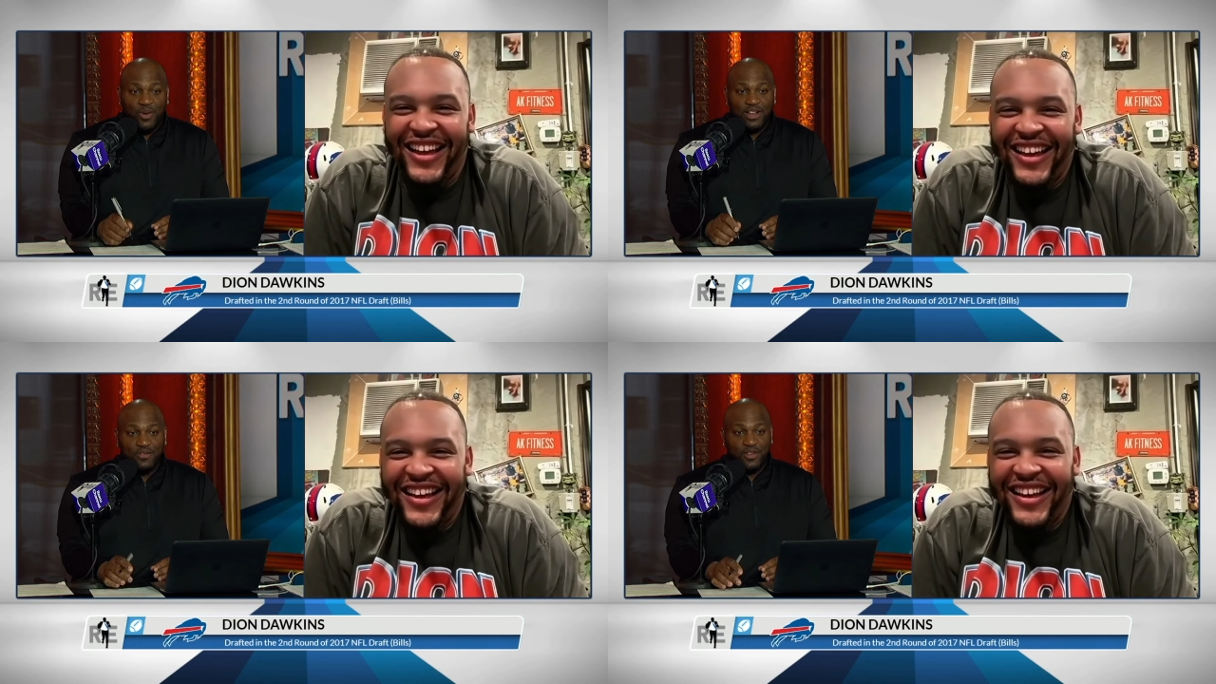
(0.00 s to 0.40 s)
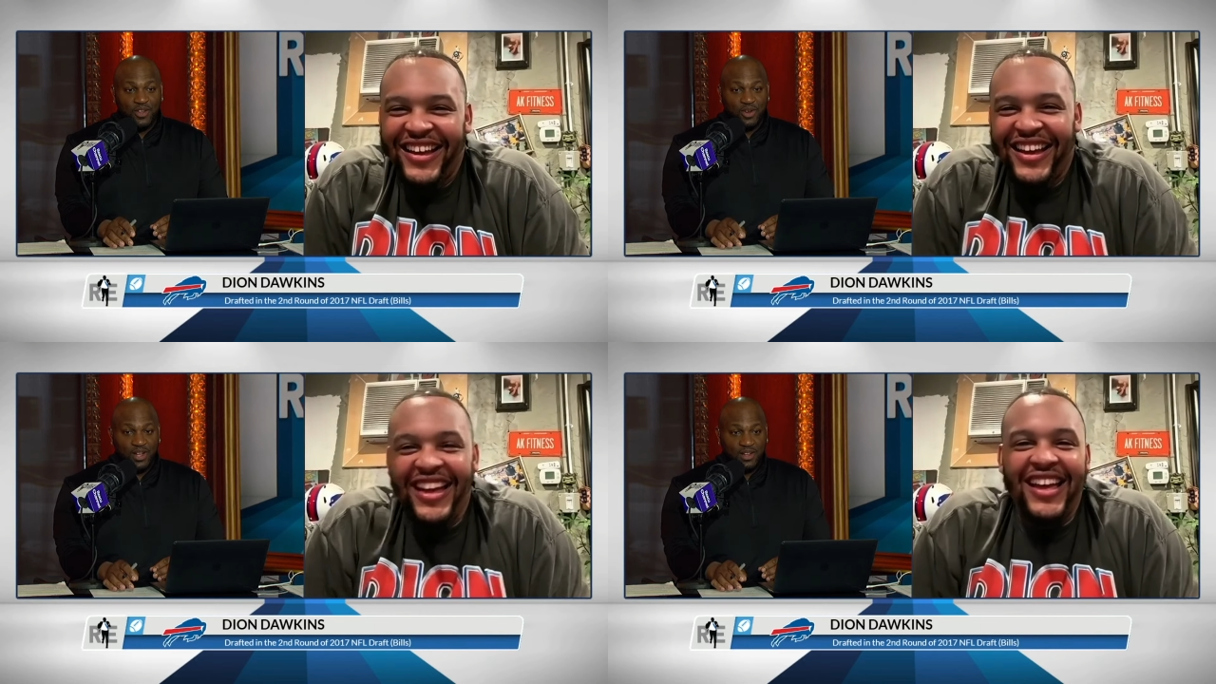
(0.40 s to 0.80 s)
Speaker 1: no ranch for
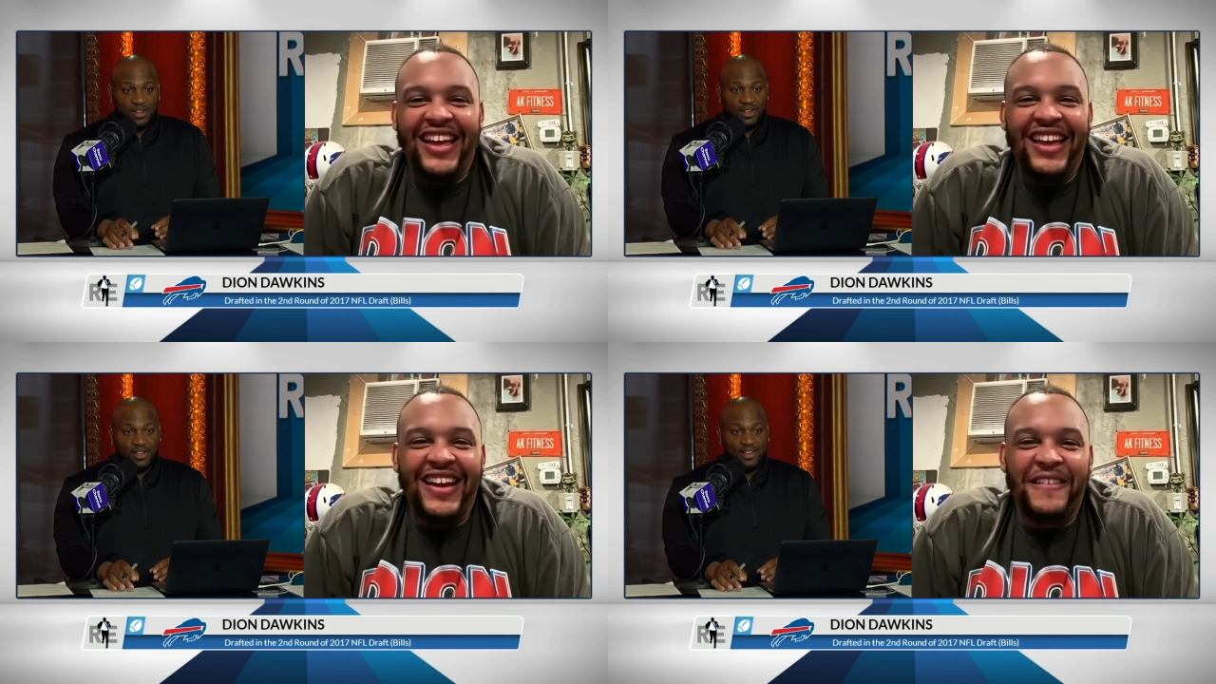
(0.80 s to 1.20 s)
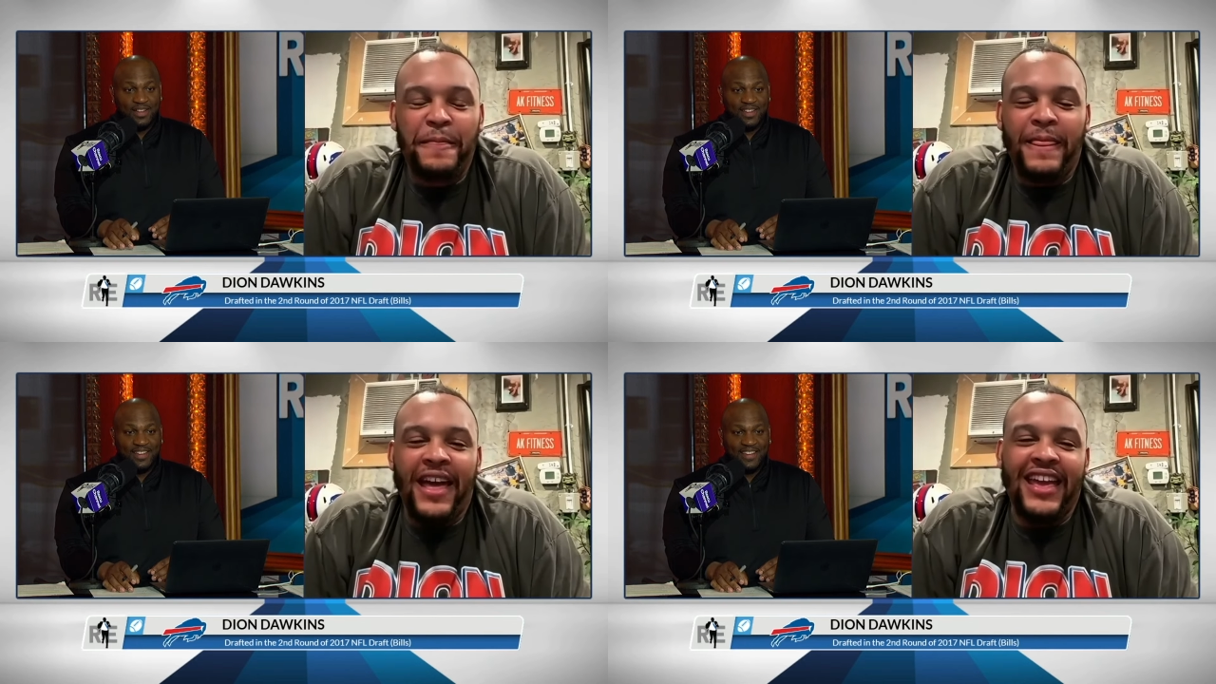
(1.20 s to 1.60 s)
you, huh?
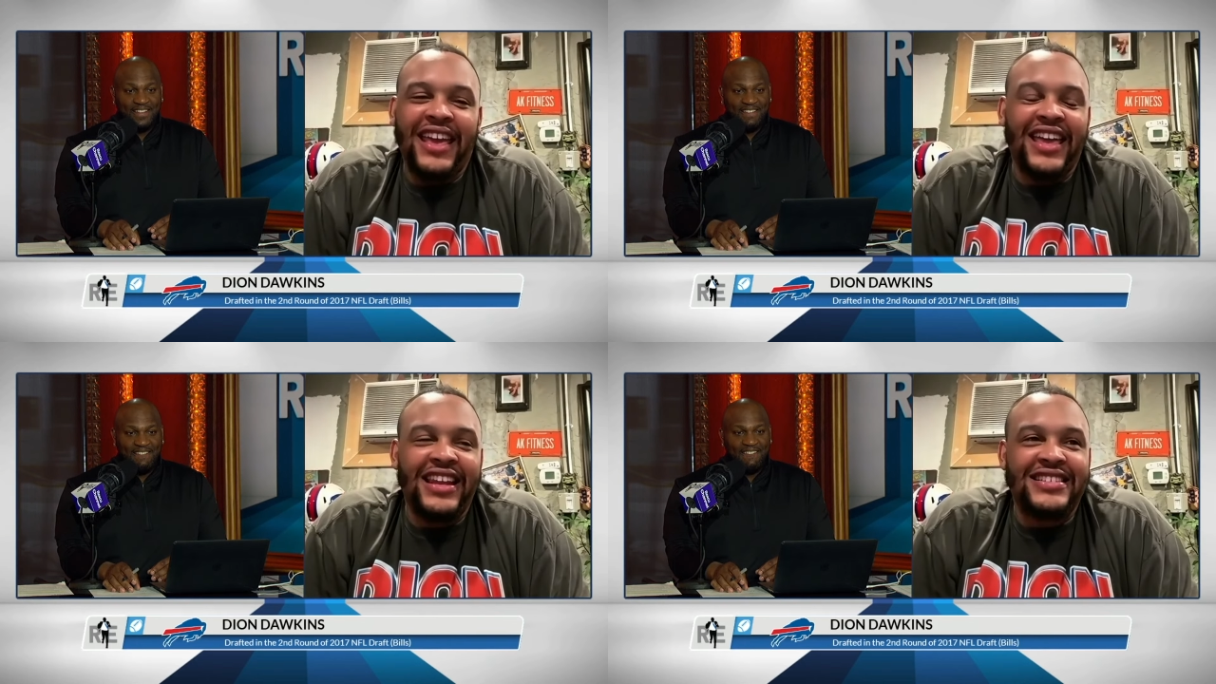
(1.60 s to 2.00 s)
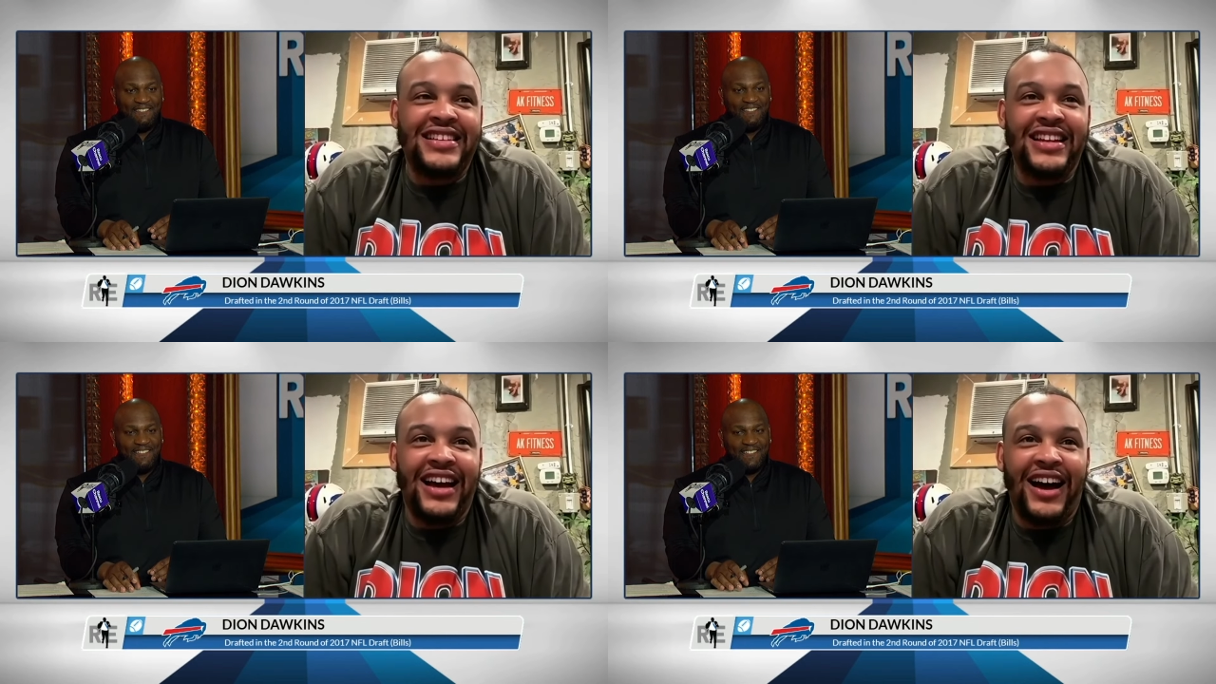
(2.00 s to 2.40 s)
Speaker 2: yeah,
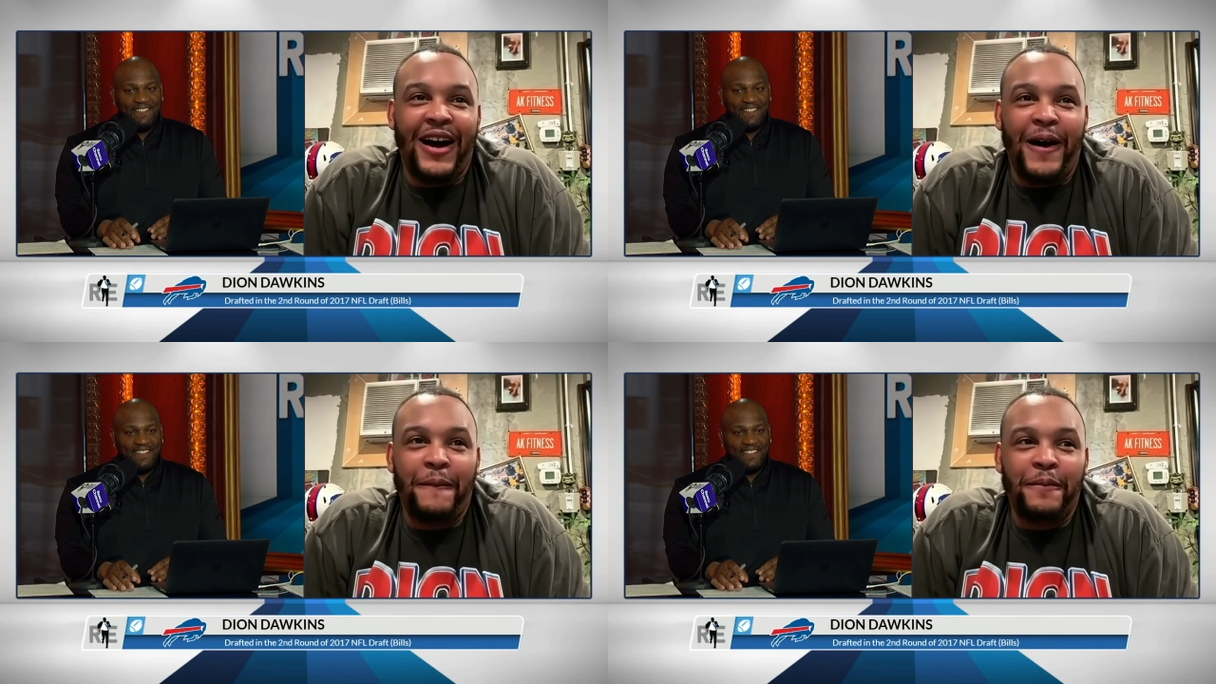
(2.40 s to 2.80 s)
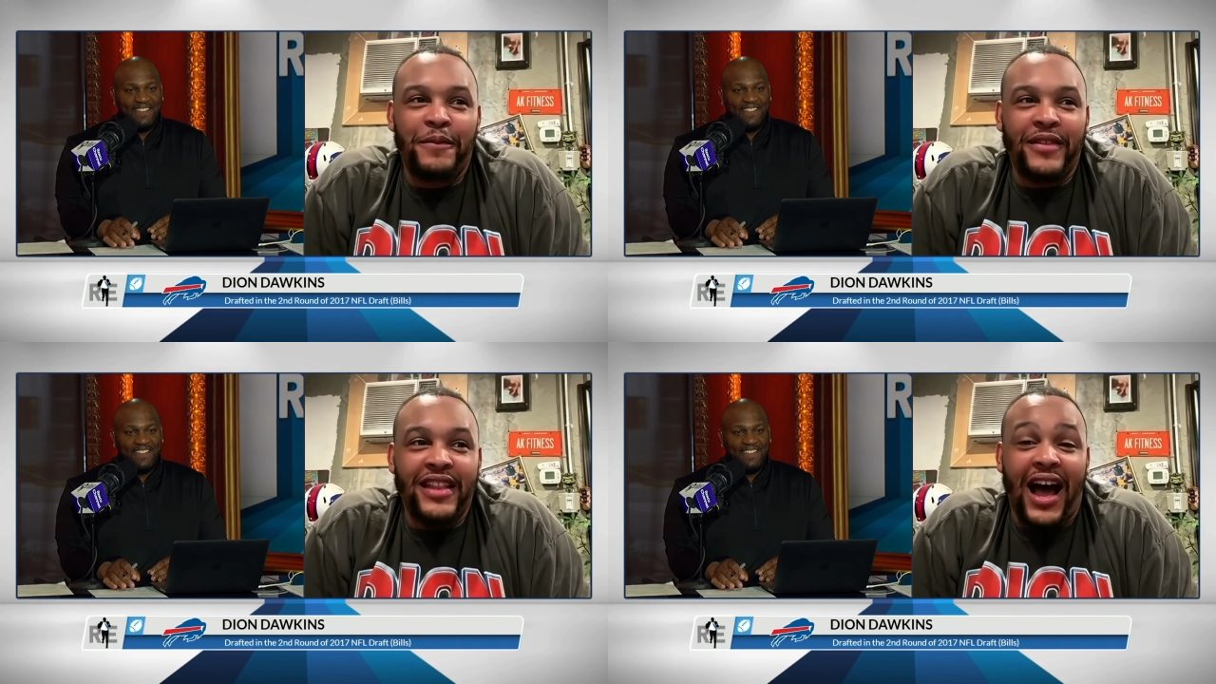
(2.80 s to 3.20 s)
listen. Um,
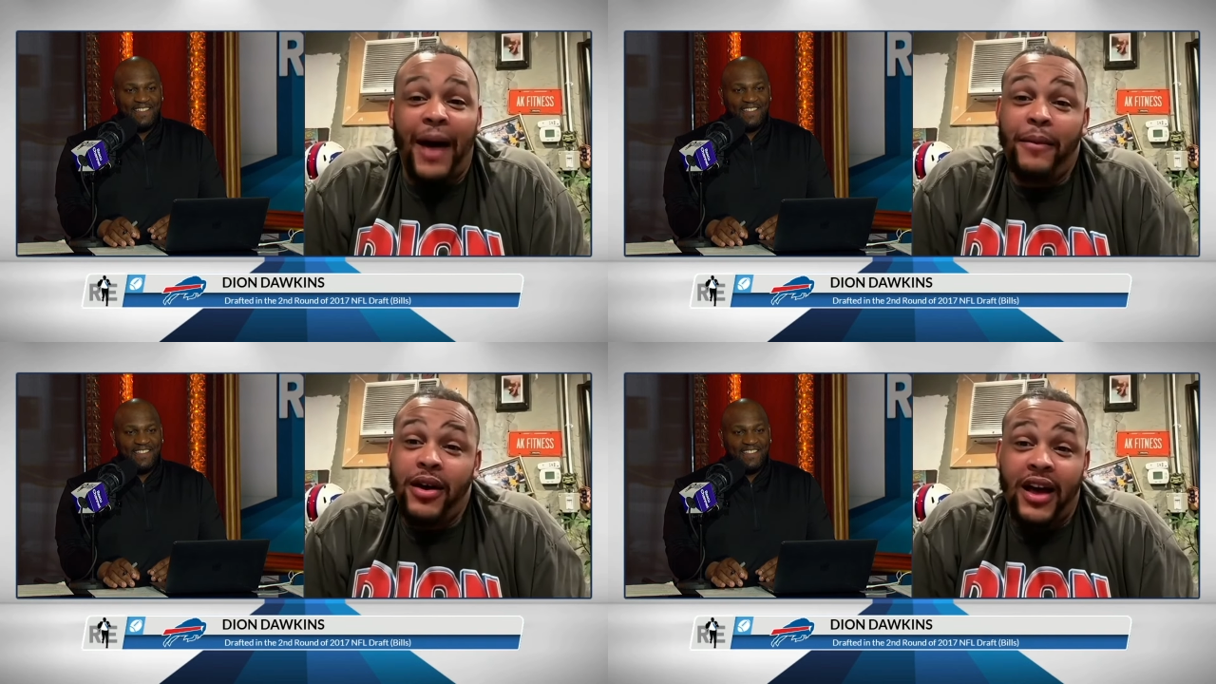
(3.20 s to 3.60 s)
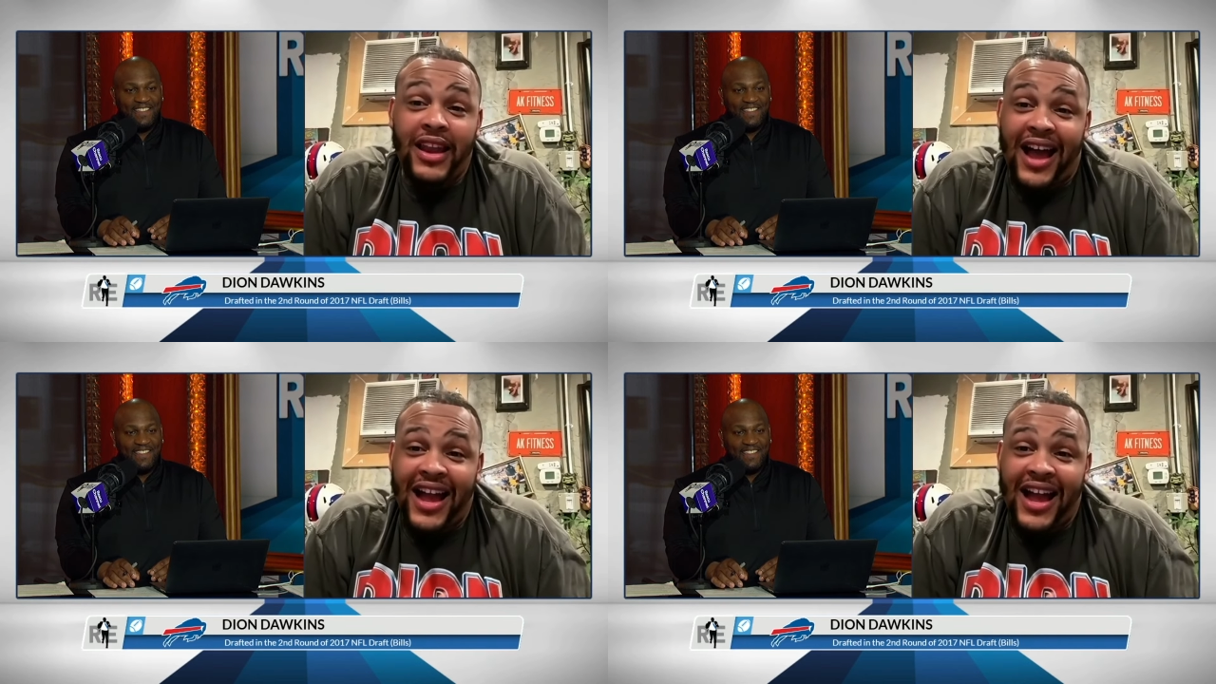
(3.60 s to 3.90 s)
now I'm a